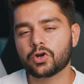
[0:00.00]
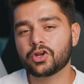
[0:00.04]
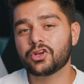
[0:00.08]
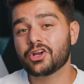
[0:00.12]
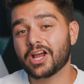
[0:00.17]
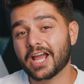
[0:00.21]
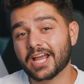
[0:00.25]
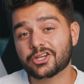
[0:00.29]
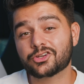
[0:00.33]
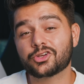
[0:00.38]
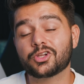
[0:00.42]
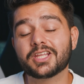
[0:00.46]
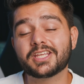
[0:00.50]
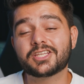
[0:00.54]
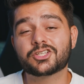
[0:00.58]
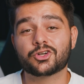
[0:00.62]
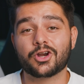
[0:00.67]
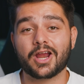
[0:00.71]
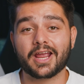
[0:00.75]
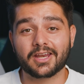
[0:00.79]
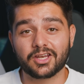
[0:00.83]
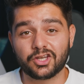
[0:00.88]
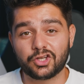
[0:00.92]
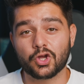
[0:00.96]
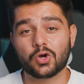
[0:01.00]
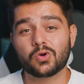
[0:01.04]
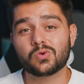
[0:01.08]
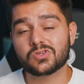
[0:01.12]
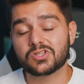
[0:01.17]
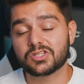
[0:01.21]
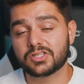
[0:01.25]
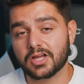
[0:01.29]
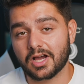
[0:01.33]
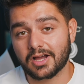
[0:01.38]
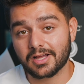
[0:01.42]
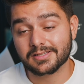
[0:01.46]
where you actually track
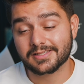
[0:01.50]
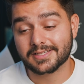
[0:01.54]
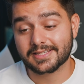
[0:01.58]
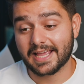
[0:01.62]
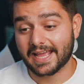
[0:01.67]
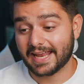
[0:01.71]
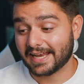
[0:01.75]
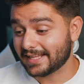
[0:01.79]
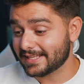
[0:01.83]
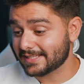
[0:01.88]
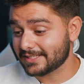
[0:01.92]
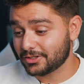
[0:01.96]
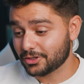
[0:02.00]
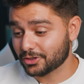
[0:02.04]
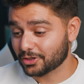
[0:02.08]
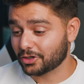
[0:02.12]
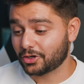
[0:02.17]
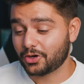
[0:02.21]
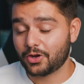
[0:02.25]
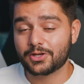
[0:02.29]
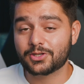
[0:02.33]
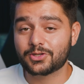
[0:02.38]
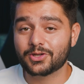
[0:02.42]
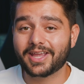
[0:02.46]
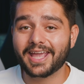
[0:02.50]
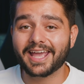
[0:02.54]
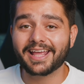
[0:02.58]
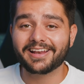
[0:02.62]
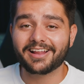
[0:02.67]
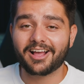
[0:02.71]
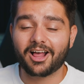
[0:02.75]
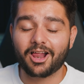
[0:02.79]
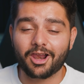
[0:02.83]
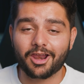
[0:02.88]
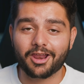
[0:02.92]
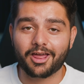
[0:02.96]
those dots and you're going to get
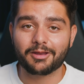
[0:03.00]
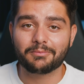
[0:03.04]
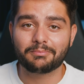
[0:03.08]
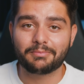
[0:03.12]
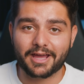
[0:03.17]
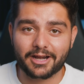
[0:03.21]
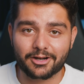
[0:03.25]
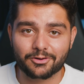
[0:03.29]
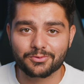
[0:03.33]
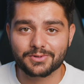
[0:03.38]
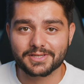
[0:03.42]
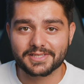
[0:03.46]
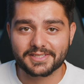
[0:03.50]
a lot better